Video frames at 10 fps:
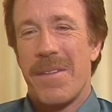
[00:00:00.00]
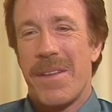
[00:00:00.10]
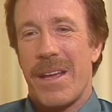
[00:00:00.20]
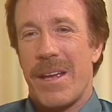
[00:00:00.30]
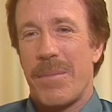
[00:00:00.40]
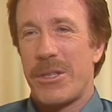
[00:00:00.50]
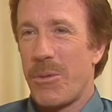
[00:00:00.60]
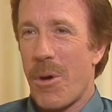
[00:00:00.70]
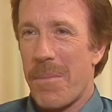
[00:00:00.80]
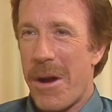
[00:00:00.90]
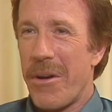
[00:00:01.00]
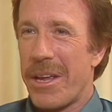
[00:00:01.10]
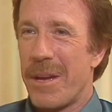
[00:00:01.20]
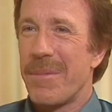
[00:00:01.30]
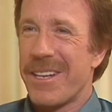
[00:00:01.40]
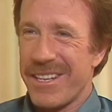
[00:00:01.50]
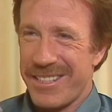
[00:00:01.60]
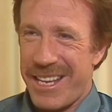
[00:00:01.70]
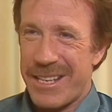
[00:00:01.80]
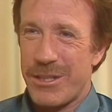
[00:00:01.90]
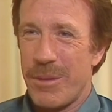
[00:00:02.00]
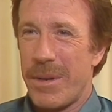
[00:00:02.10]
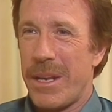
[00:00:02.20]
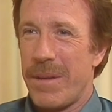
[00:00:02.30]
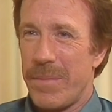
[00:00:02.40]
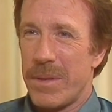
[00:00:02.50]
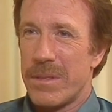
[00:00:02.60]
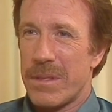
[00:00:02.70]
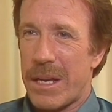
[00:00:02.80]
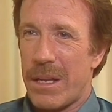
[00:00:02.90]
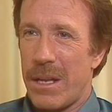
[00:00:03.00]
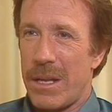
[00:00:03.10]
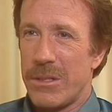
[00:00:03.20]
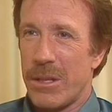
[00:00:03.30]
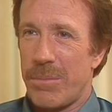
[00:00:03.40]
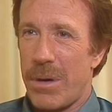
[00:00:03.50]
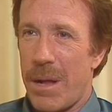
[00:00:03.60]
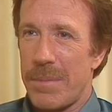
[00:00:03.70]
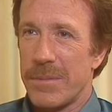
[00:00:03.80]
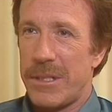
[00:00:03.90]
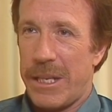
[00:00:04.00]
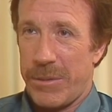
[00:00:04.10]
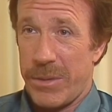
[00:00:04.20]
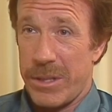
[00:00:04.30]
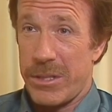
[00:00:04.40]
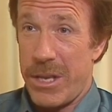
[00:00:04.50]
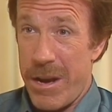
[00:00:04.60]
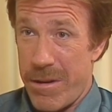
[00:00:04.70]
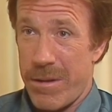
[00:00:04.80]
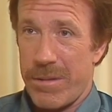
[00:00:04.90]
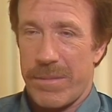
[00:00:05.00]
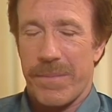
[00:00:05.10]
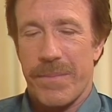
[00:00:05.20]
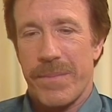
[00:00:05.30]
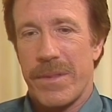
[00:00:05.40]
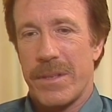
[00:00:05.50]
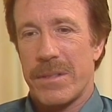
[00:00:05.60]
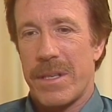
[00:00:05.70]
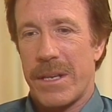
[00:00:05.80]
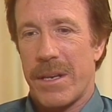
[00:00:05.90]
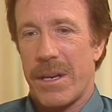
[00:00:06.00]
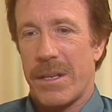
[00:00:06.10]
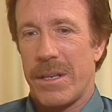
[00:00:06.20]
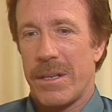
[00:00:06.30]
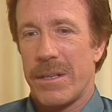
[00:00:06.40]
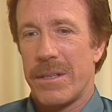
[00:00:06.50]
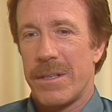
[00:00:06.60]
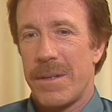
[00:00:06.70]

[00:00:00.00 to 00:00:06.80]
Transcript: But she won't marry him because he has too many psychological problems dealing with this terror, this psychotic killer.